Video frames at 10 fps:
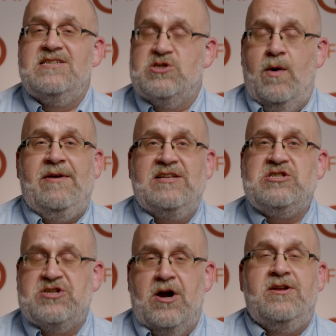Soybeans
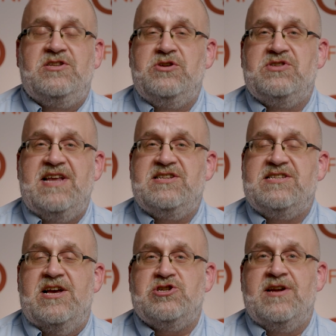started Tuesday's
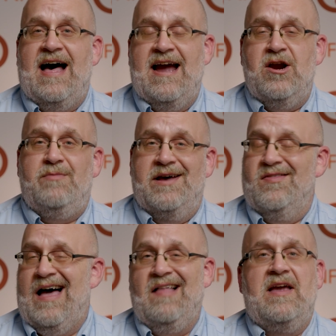session higher, but a
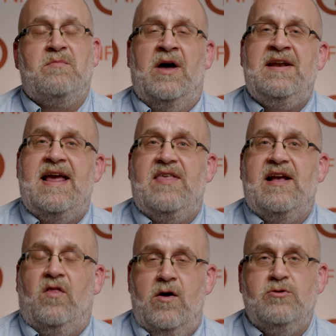lot like Monday,
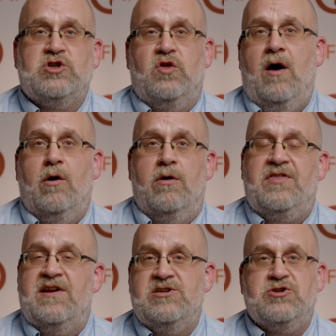they closed lower
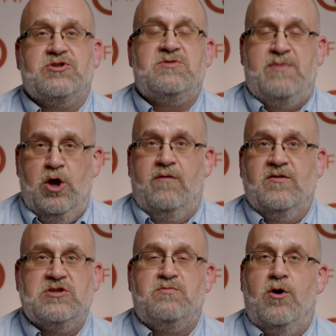with initial
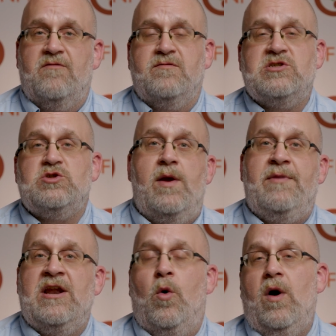spillover support from
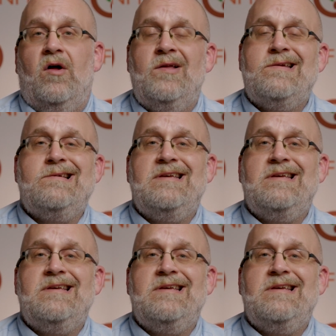soybean oil,